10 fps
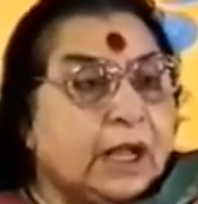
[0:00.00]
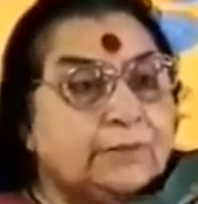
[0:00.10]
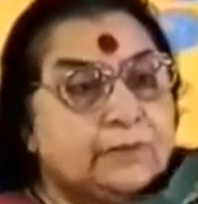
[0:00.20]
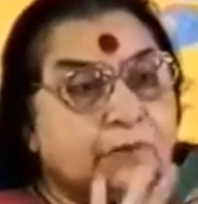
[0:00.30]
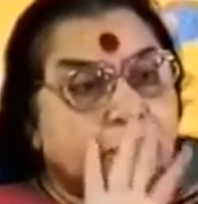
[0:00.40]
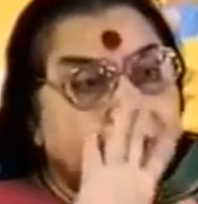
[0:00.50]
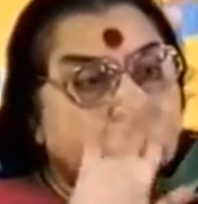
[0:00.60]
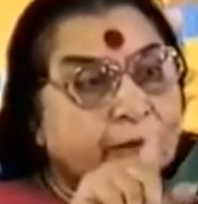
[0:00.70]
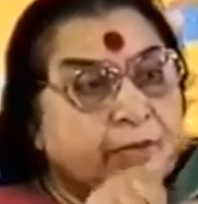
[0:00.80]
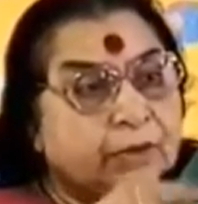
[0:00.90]
Absolutely
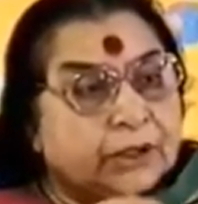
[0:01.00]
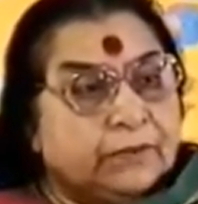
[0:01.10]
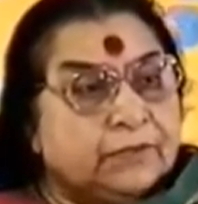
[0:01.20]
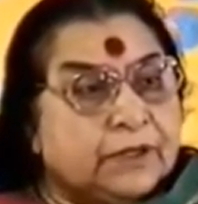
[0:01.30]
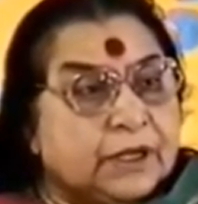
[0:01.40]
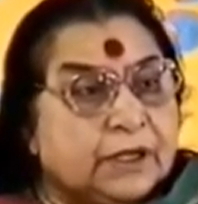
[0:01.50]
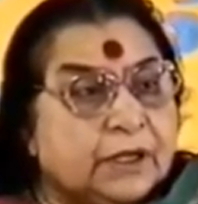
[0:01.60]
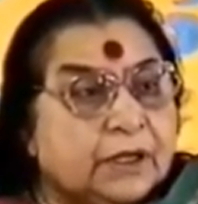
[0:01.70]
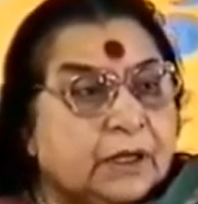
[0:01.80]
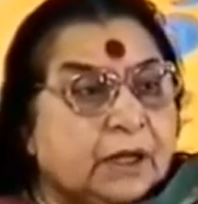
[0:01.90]
numb on the left side.
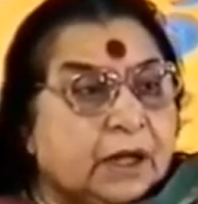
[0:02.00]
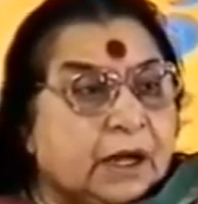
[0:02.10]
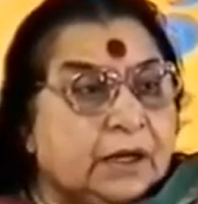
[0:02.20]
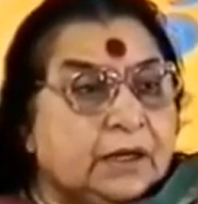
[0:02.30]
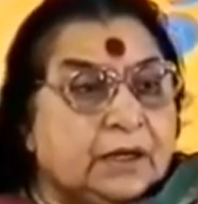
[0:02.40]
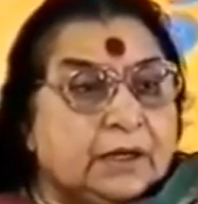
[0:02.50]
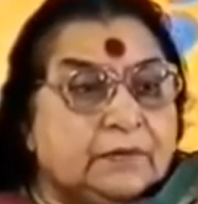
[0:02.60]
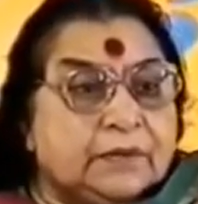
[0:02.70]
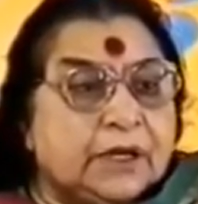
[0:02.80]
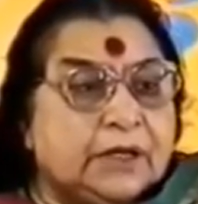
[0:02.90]
And the
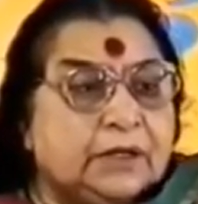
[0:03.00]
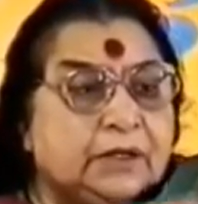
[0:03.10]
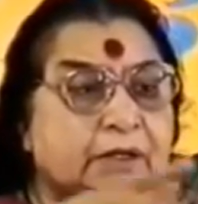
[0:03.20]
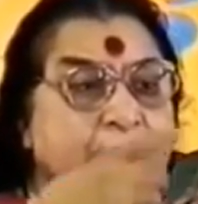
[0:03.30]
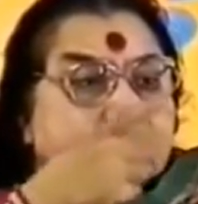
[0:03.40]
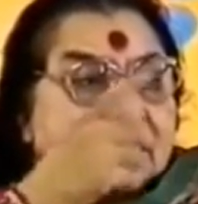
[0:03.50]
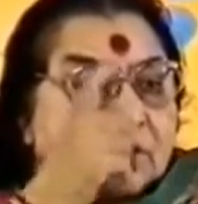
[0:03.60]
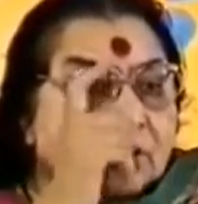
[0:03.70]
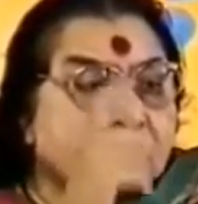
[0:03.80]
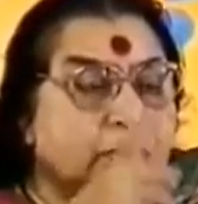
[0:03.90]
left side
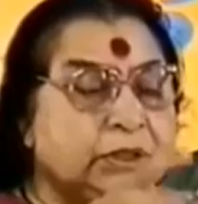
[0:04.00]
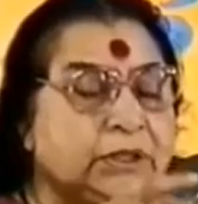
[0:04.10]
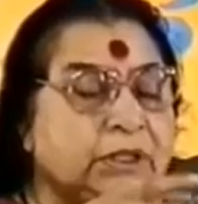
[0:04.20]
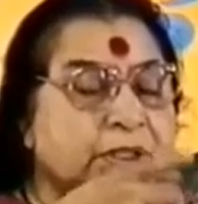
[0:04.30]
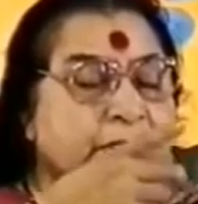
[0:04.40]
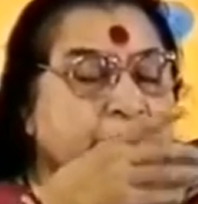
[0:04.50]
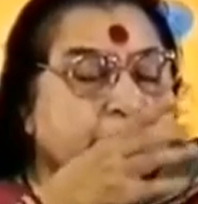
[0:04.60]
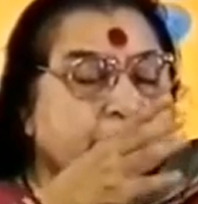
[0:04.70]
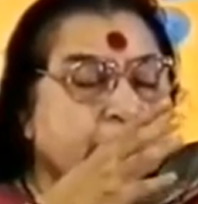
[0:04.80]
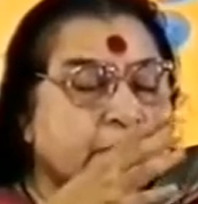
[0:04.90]
is the
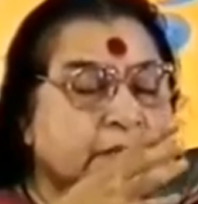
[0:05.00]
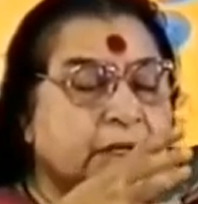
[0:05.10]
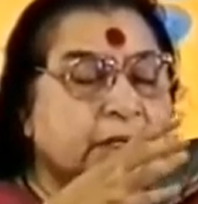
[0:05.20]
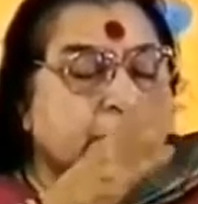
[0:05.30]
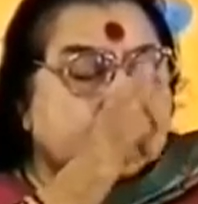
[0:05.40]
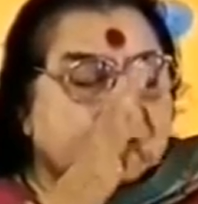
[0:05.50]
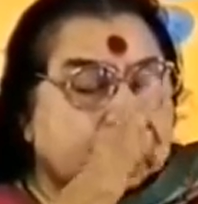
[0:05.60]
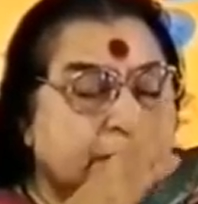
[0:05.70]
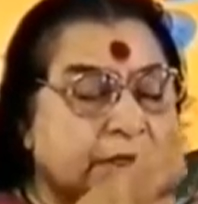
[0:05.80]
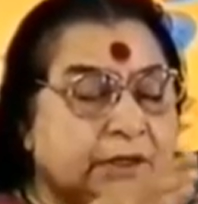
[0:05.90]

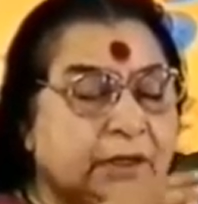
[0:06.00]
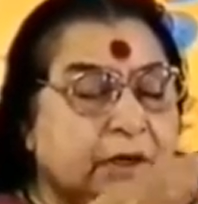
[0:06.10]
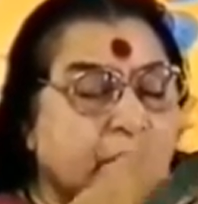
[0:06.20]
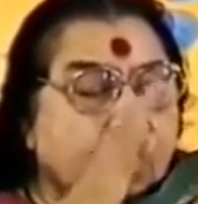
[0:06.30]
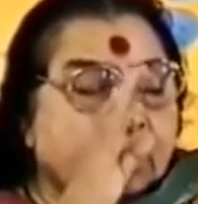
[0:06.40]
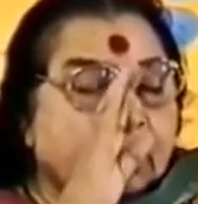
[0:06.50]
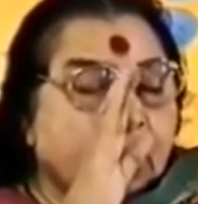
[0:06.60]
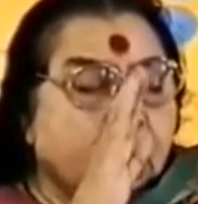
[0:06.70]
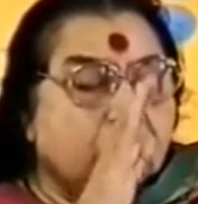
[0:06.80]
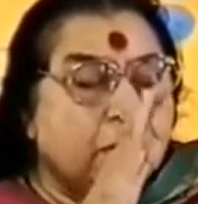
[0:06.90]
indicator of
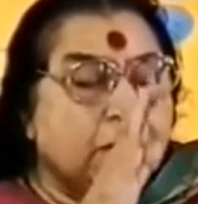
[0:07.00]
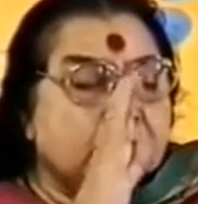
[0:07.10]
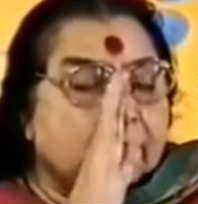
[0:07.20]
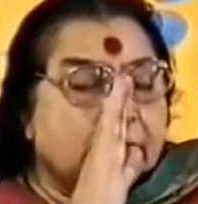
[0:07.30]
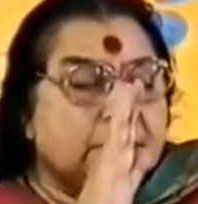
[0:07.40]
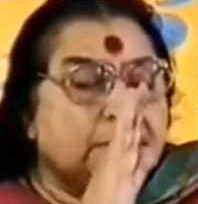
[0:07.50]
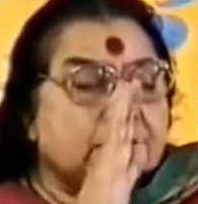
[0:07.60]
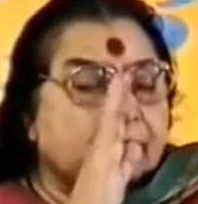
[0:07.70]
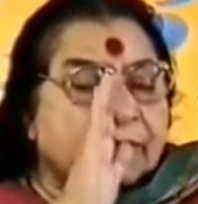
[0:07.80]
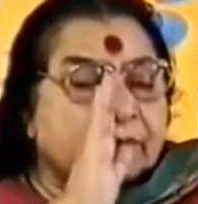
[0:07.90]
all kinds
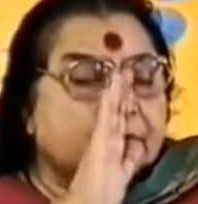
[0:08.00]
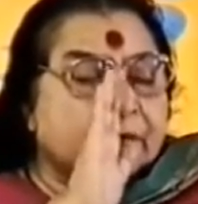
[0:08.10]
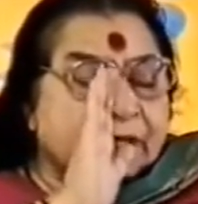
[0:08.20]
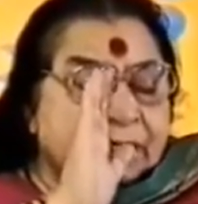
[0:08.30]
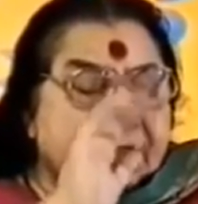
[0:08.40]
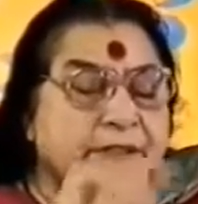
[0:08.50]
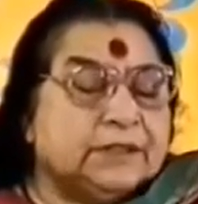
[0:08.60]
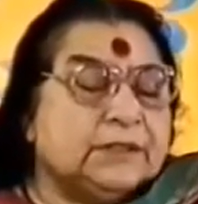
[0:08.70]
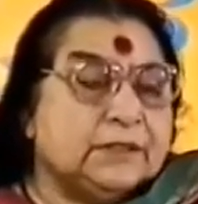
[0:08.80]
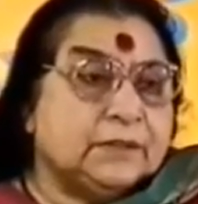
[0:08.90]
of left side
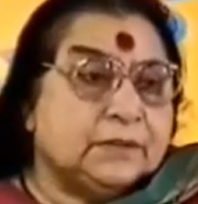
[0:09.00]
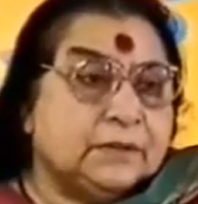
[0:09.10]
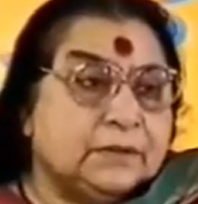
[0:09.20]
diseases.